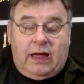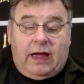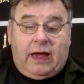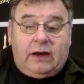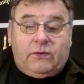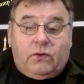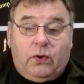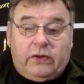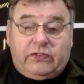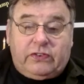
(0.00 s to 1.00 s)
And of
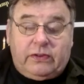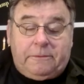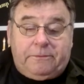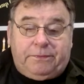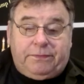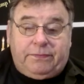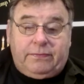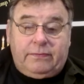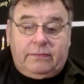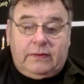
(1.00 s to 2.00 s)
course,
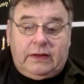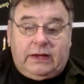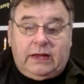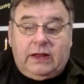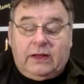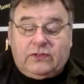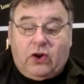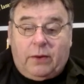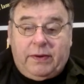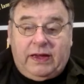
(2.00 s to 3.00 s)
Gideon's
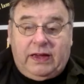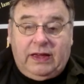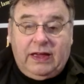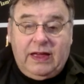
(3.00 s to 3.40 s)
army